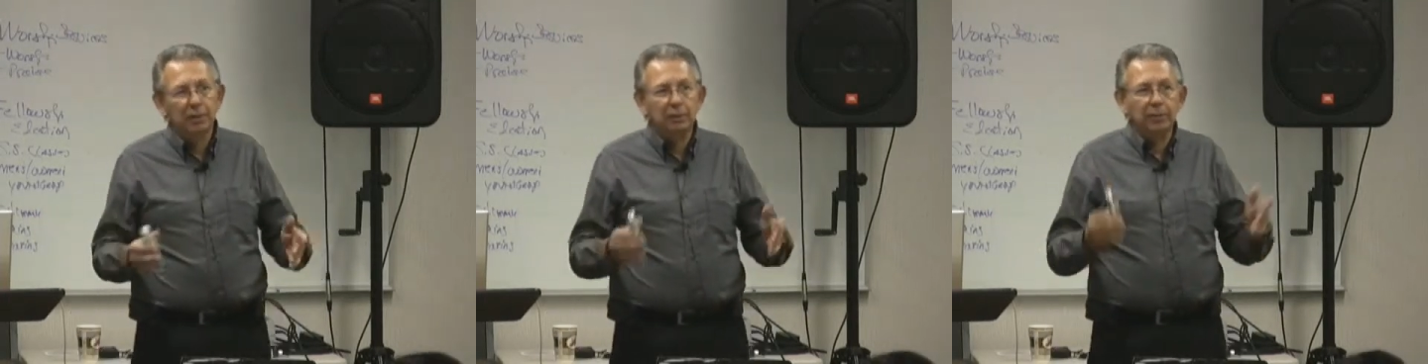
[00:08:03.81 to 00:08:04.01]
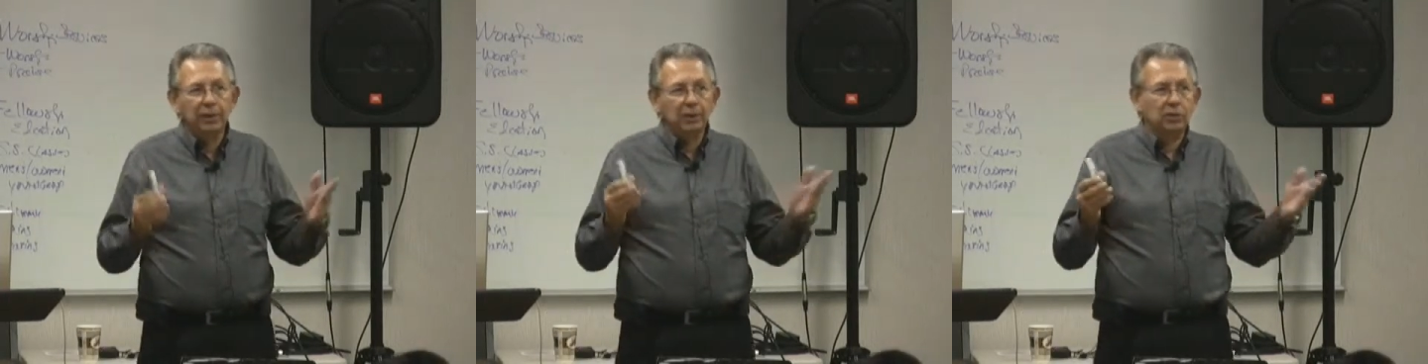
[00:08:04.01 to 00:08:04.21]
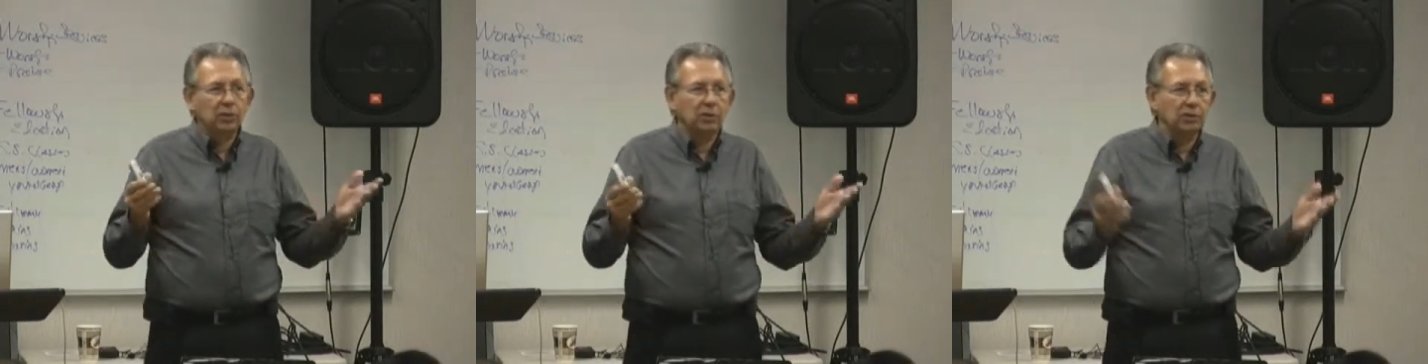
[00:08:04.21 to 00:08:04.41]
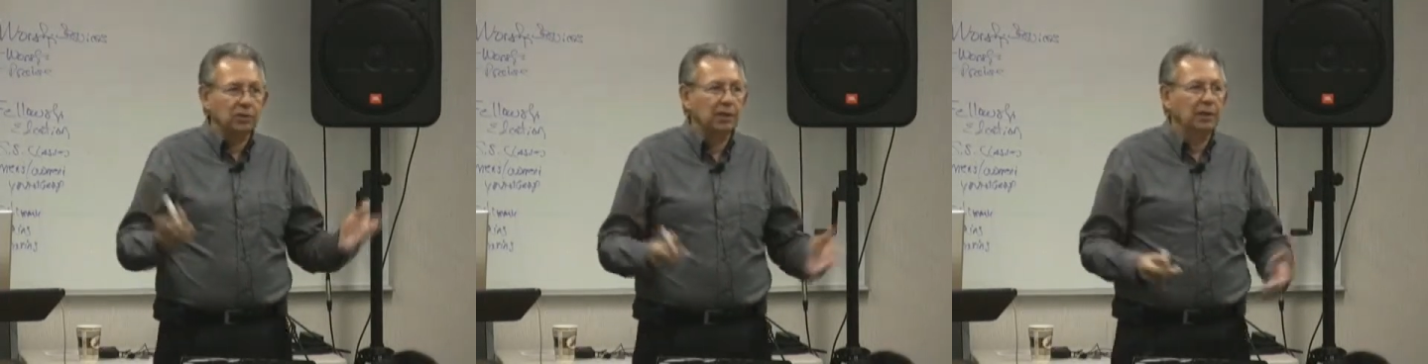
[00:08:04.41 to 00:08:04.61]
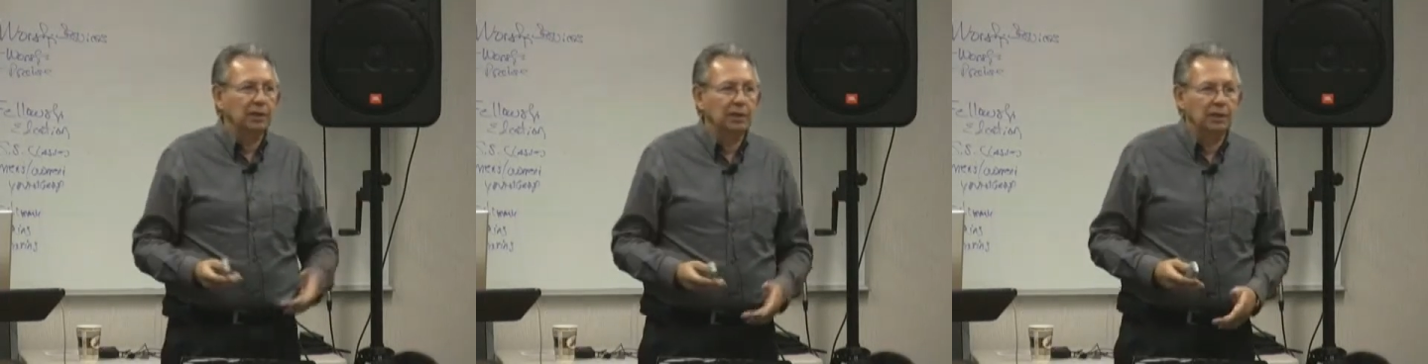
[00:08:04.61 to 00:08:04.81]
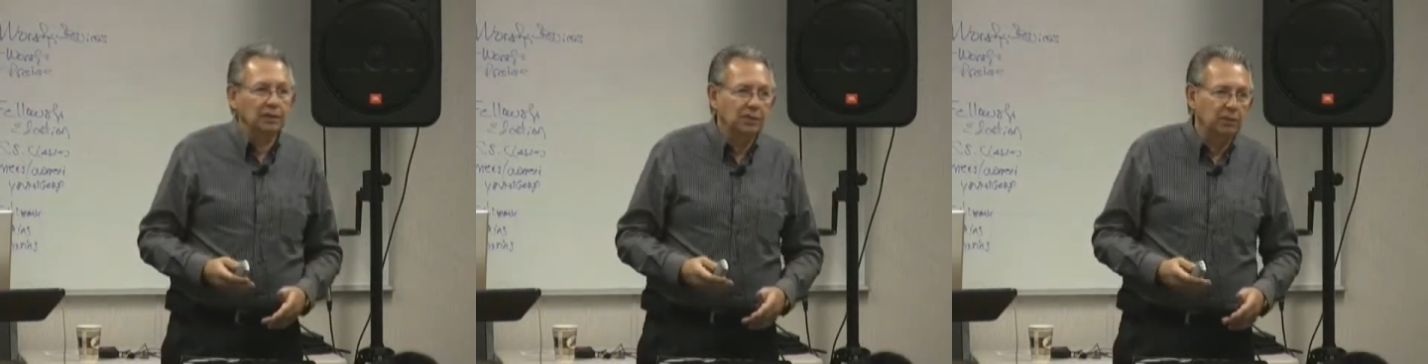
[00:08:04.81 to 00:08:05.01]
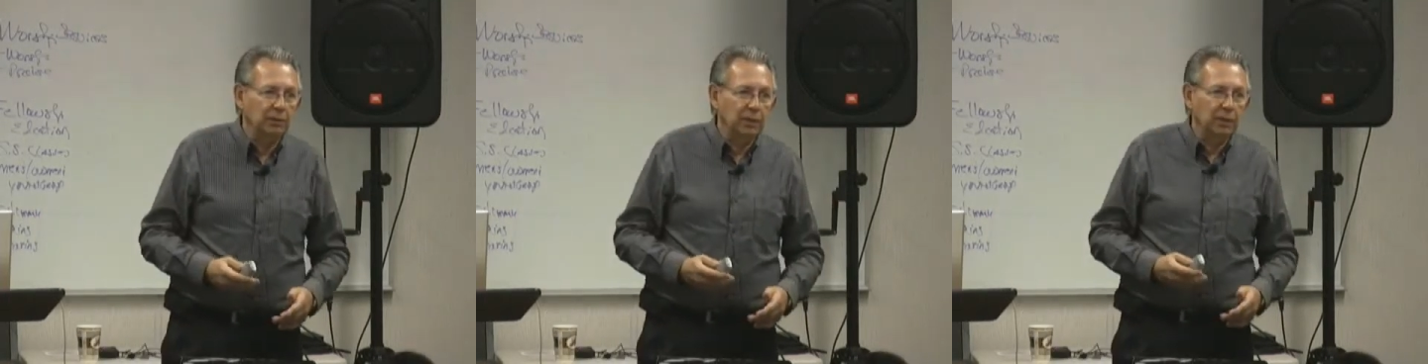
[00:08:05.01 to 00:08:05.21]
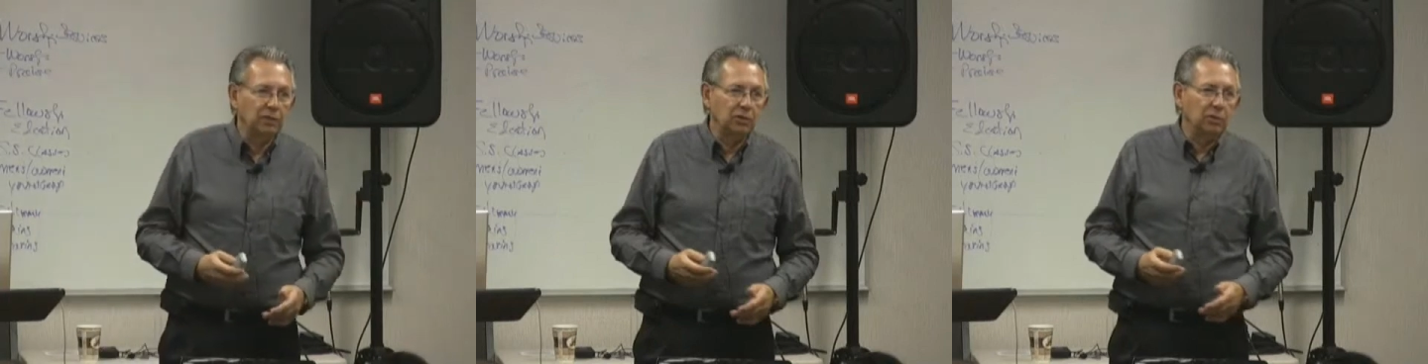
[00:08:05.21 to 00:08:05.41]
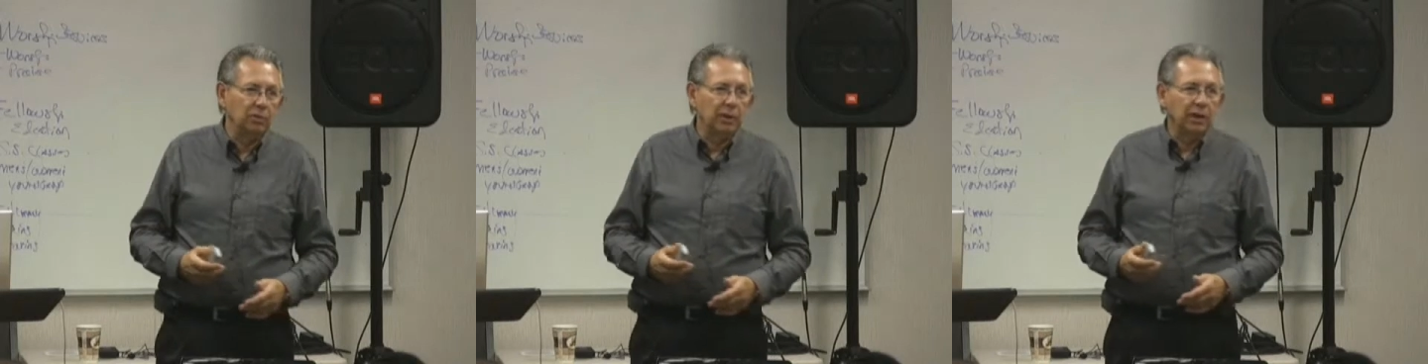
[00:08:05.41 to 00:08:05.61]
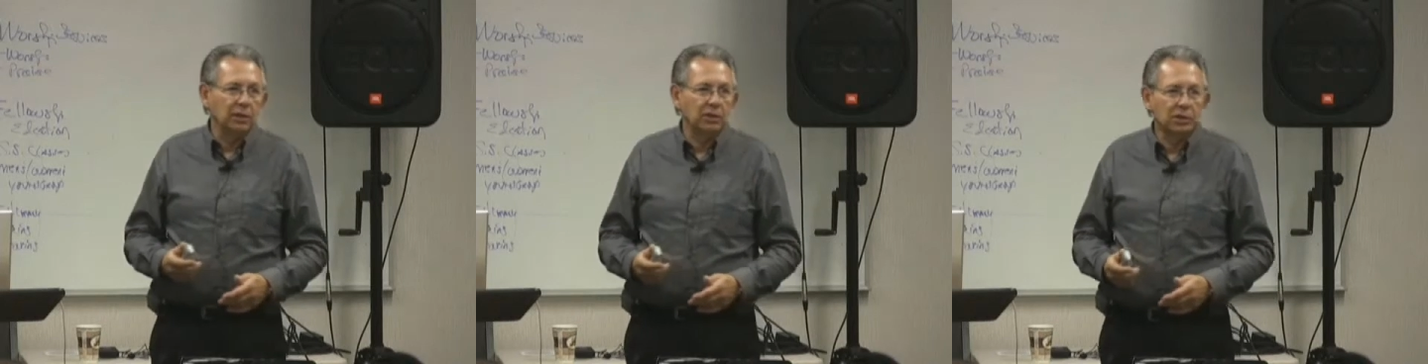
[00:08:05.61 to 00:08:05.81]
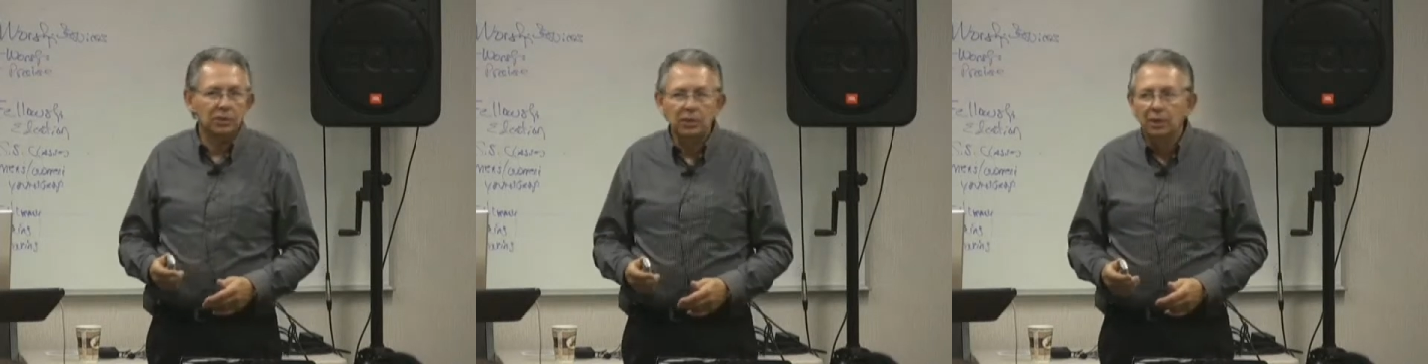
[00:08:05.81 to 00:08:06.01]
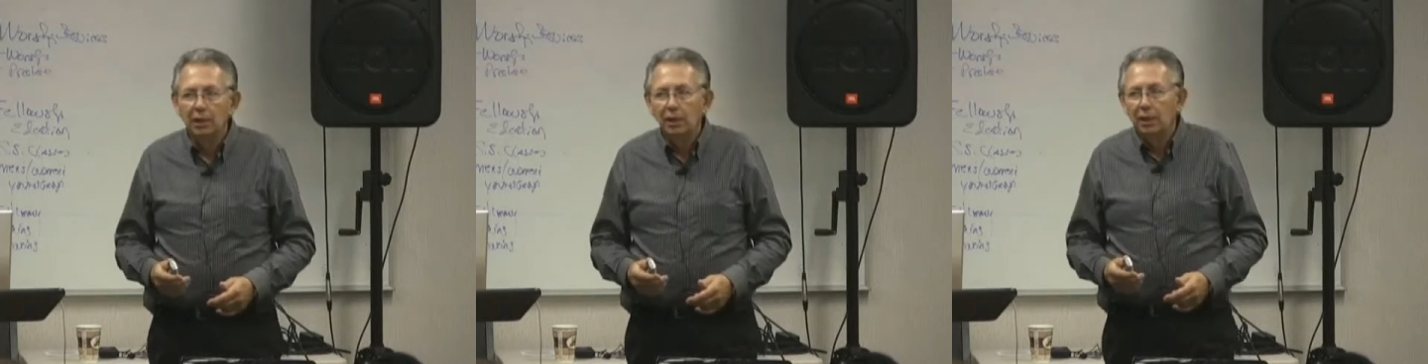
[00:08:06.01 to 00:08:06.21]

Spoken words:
But in a big church, that gets to be too much.